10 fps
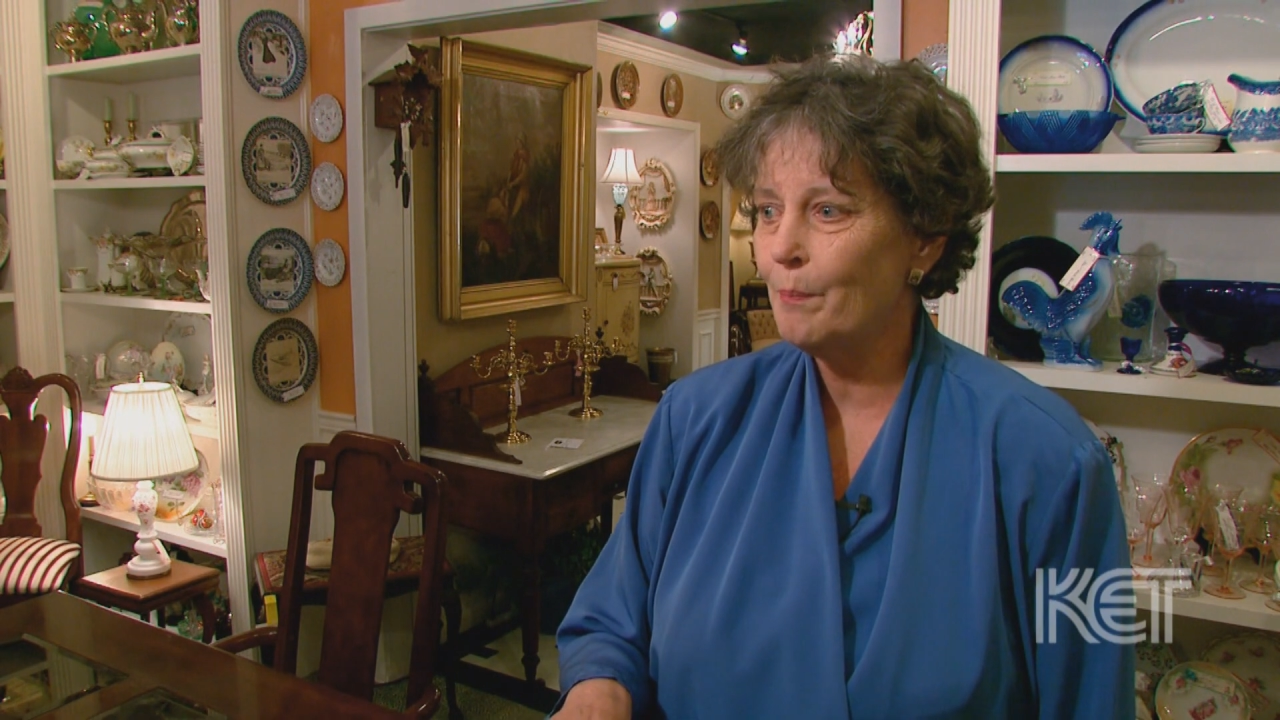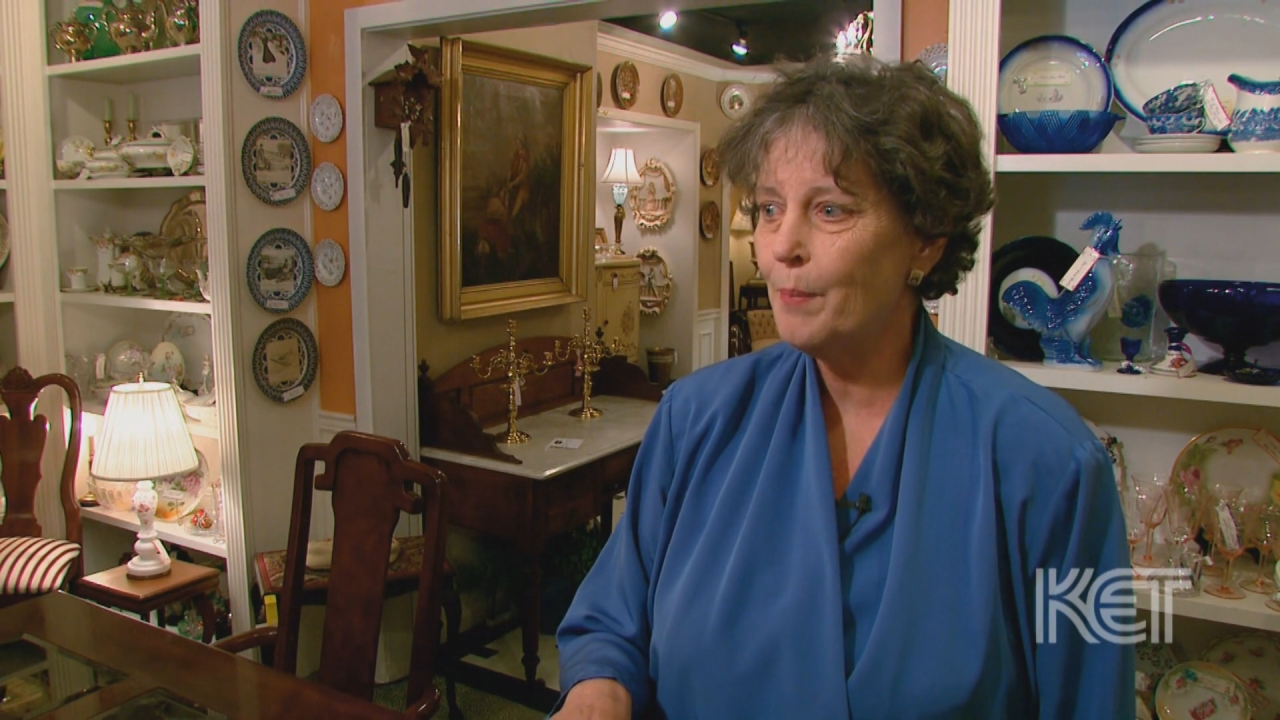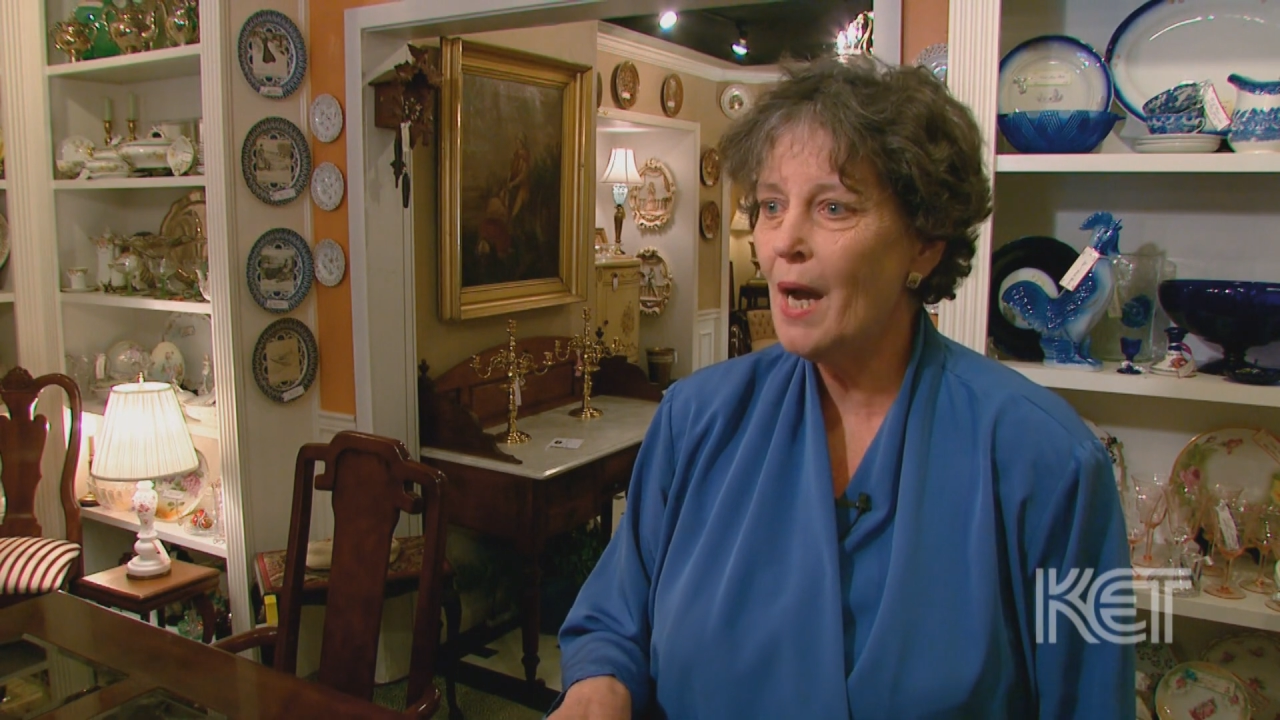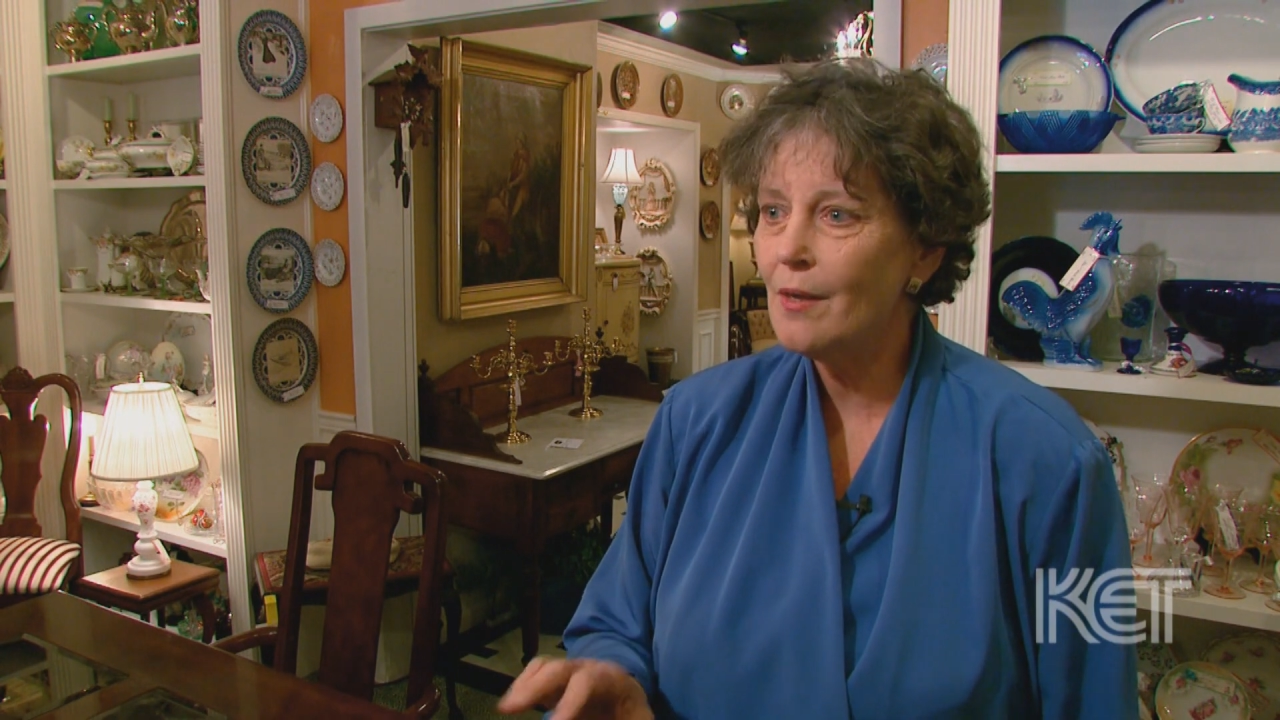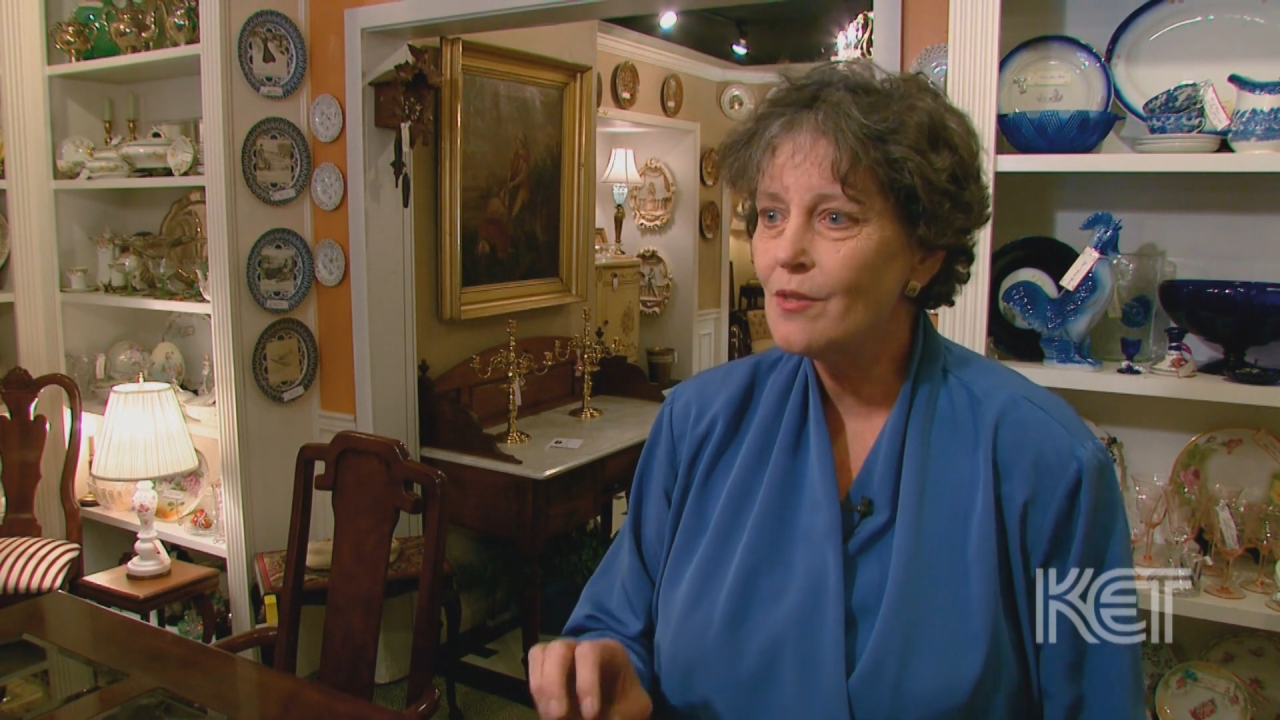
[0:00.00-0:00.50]

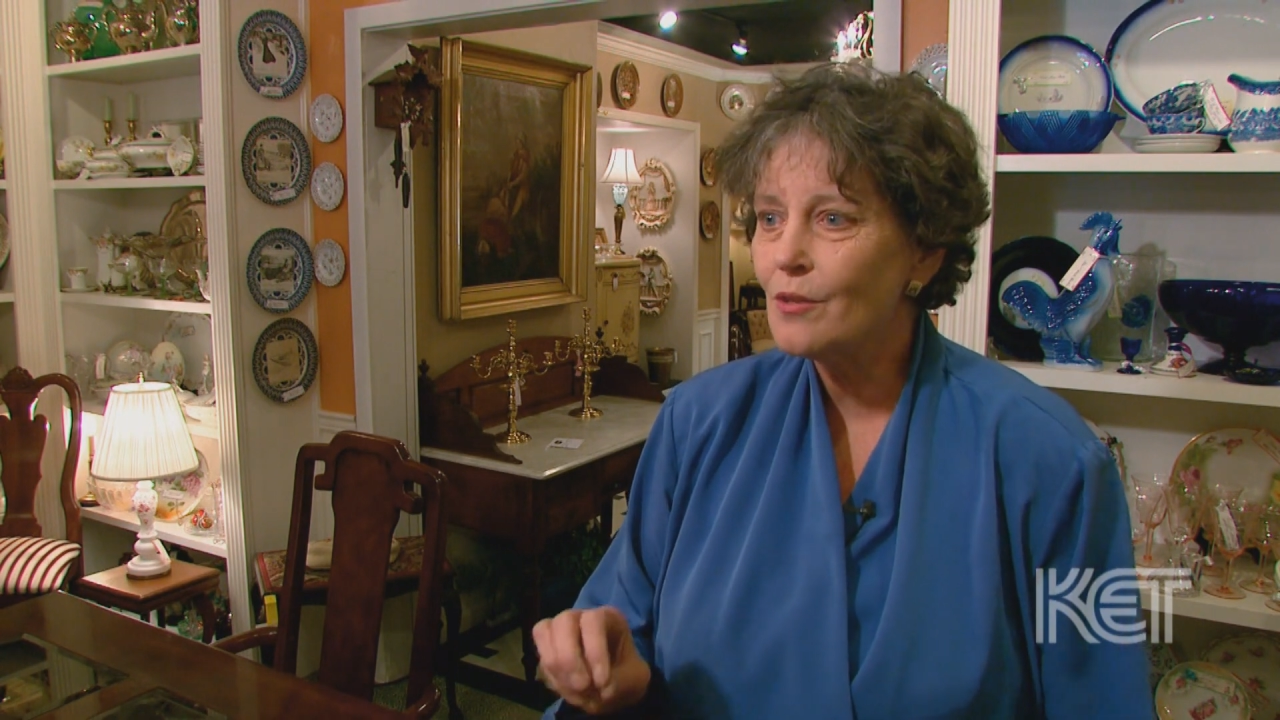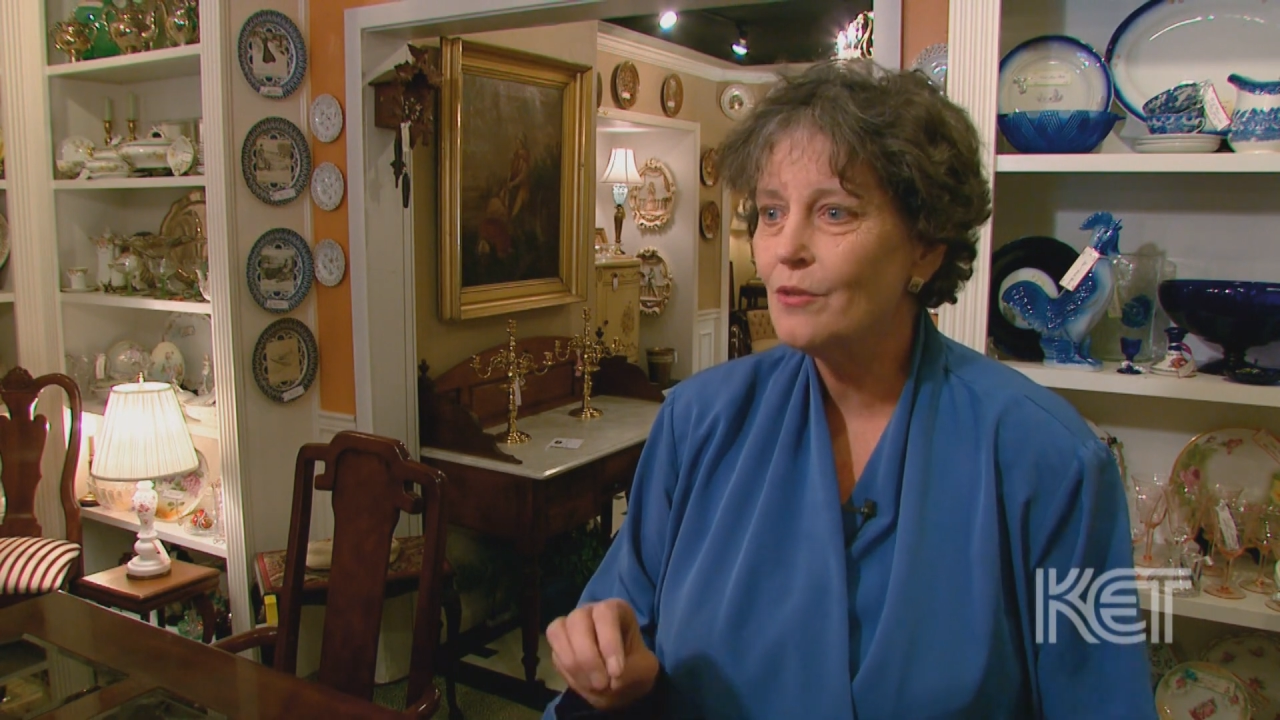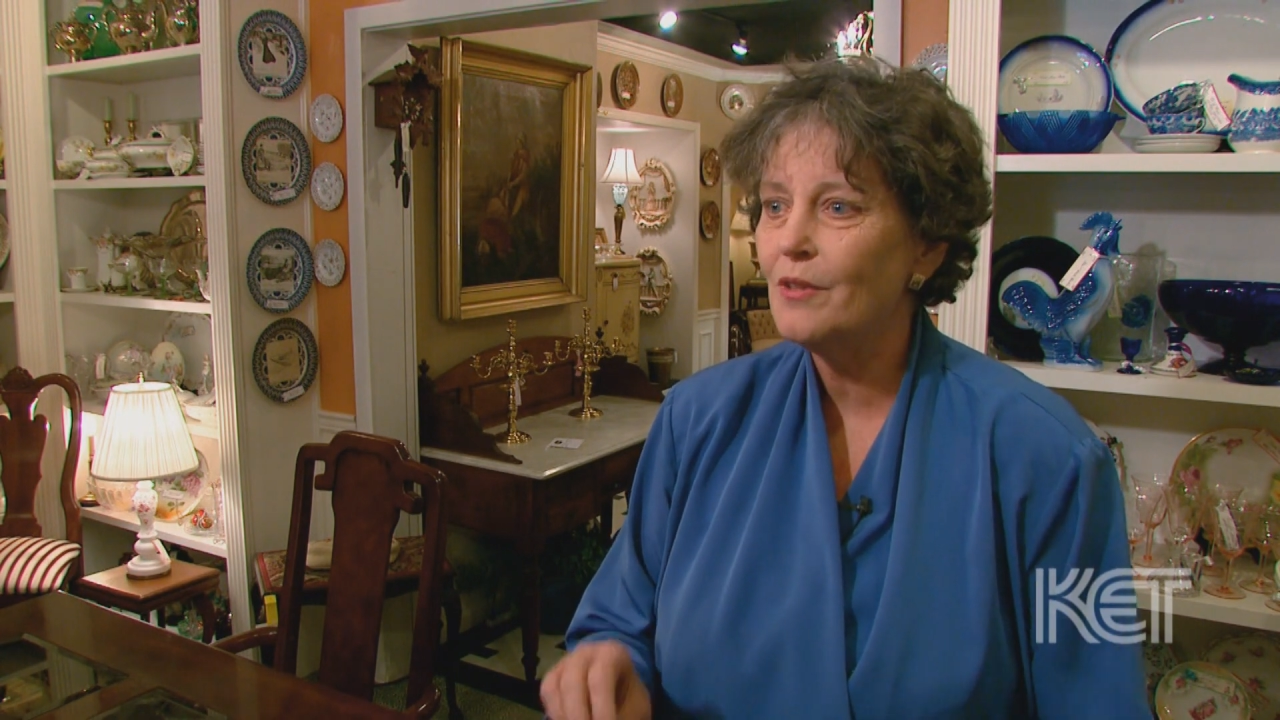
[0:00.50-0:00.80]
puzzle